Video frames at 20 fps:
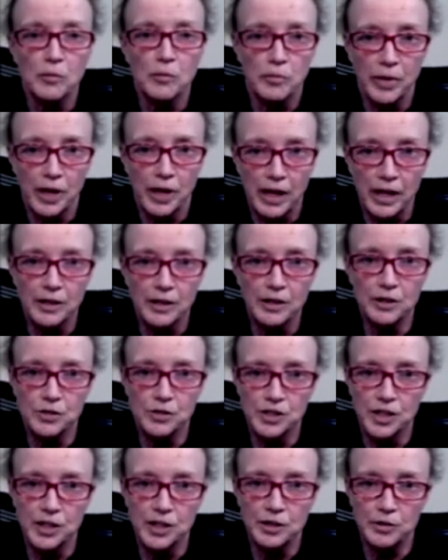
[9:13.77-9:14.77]
but
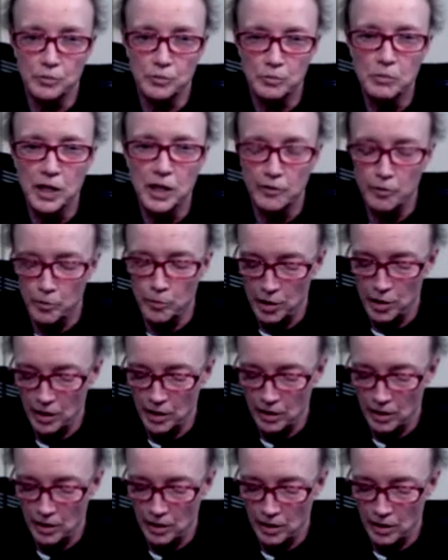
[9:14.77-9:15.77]
usually you have a pretty
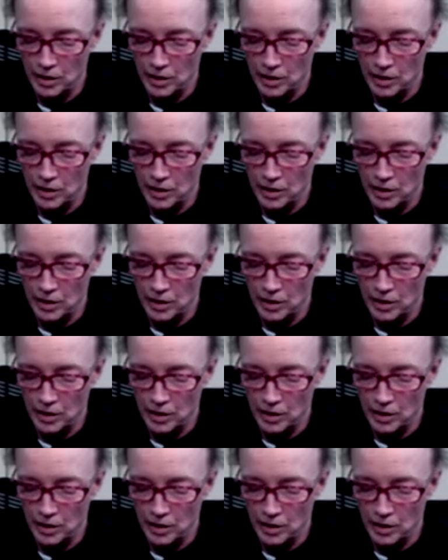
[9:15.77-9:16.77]
good idea.
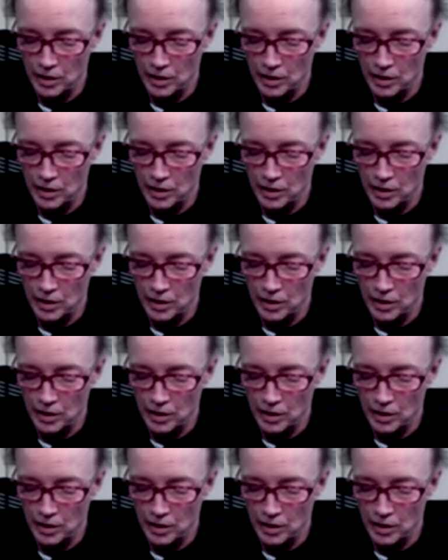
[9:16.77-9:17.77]

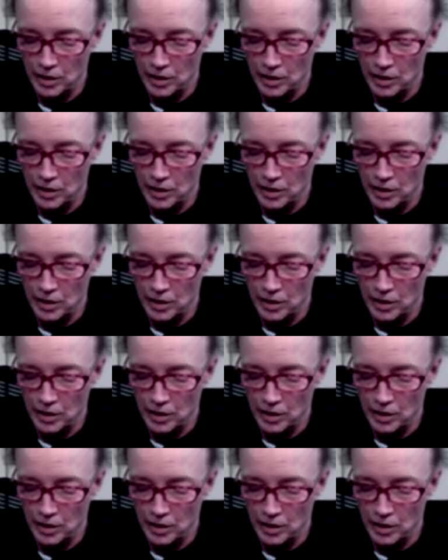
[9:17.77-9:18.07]
Treatment.